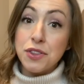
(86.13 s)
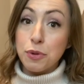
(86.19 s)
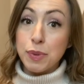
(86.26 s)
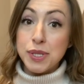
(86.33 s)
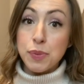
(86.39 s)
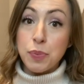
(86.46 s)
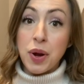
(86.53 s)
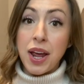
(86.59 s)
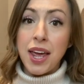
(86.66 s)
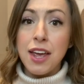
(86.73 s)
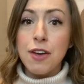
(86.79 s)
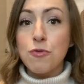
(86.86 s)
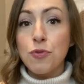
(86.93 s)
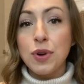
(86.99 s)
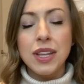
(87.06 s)

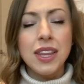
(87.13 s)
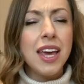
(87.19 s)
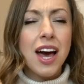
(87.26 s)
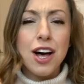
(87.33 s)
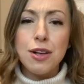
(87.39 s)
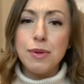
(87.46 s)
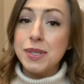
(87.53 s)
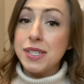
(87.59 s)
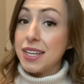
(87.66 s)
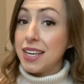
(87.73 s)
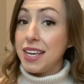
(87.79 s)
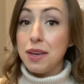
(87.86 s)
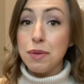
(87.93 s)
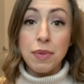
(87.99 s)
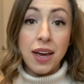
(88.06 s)
Thermospray really helps to
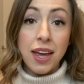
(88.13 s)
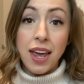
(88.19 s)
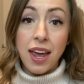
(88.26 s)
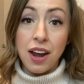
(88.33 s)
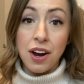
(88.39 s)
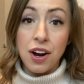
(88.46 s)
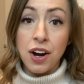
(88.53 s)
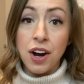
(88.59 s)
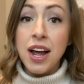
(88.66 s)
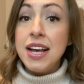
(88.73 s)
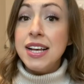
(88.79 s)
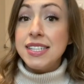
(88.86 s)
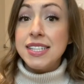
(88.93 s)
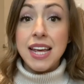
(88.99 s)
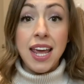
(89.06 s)
keep my hair
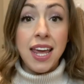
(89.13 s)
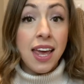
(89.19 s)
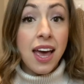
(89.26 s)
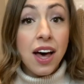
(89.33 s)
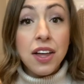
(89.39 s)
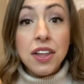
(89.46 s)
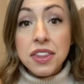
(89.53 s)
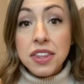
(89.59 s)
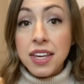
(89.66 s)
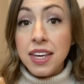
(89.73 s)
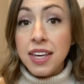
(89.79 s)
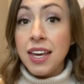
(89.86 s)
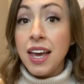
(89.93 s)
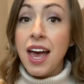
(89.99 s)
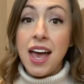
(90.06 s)
staying
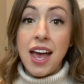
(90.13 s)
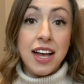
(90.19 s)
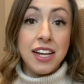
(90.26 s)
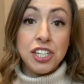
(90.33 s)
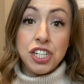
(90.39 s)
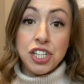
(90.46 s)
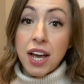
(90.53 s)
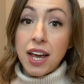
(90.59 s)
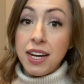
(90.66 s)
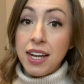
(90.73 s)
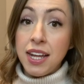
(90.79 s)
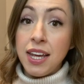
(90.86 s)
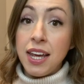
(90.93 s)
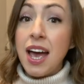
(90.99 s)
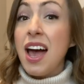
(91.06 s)
healthy and
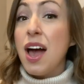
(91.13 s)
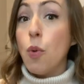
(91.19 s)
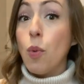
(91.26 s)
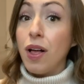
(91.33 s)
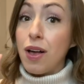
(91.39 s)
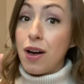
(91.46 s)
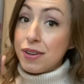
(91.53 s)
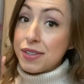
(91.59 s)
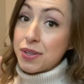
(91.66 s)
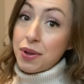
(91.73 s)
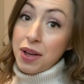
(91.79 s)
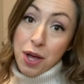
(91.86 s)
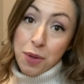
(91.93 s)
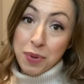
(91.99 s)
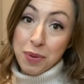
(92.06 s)
shiny while also
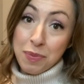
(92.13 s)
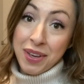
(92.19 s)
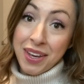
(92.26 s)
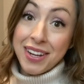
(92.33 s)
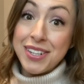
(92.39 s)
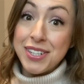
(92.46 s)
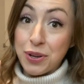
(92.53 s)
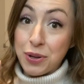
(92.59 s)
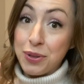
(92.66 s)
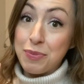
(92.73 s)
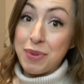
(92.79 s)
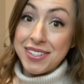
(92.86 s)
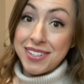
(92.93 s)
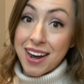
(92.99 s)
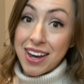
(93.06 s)
helping me to hold my
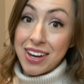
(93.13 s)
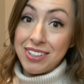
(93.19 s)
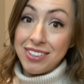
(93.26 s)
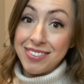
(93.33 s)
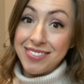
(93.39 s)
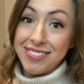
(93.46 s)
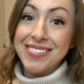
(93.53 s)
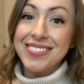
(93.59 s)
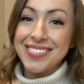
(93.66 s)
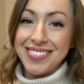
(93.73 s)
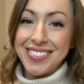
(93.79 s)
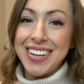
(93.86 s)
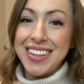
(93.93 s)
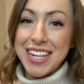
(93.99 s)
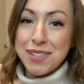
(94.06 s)
style.
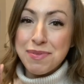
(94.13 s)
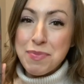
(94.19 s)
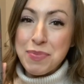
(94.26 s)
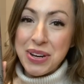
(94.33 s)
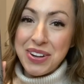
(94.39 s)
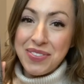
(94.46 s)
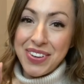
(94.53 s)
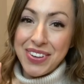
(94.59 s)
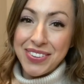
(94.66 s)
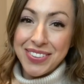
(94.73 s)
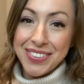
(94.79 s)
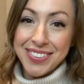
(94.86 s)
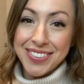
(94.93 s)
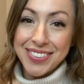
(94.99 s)
And that's my point of view.